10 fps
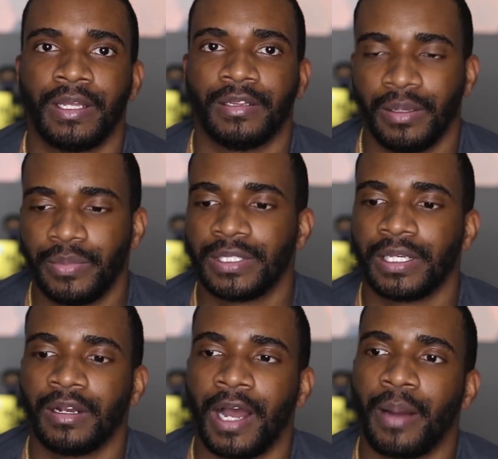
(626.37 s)

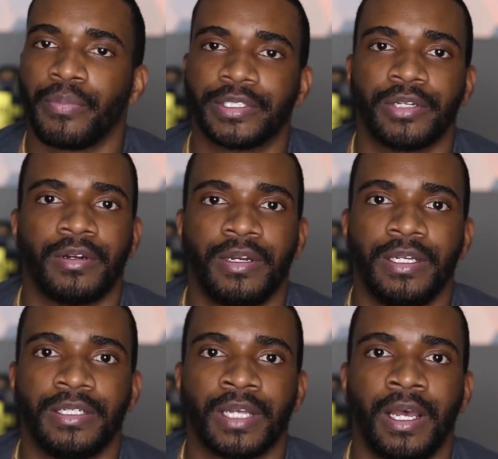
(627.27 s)
Limiting your
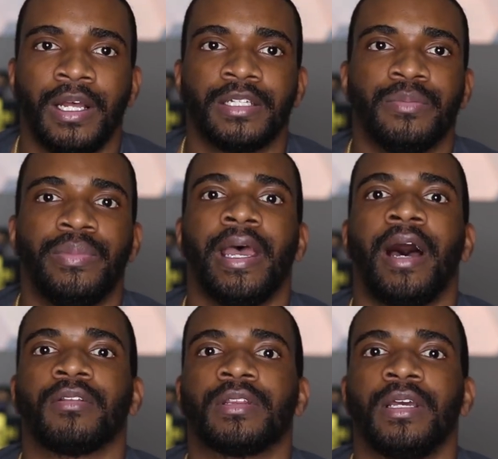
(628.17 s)
opportunities to be
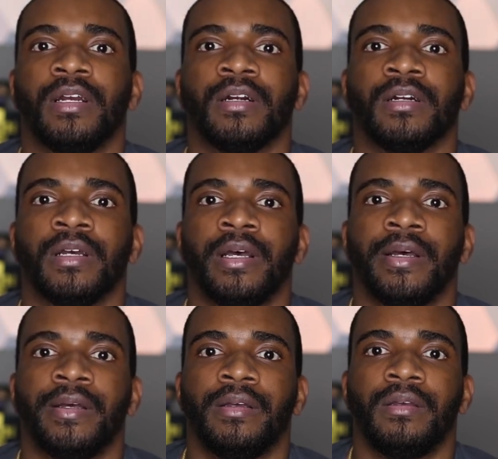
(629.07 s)
out there
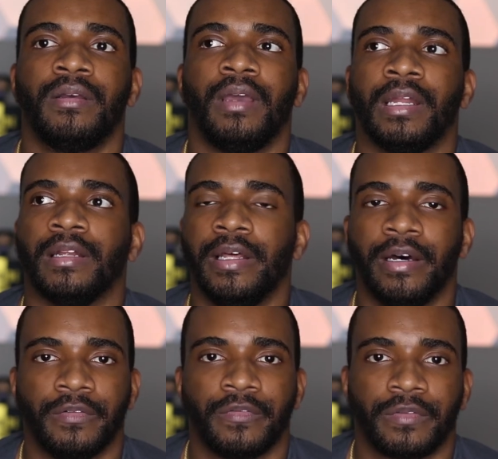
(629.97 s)
and live.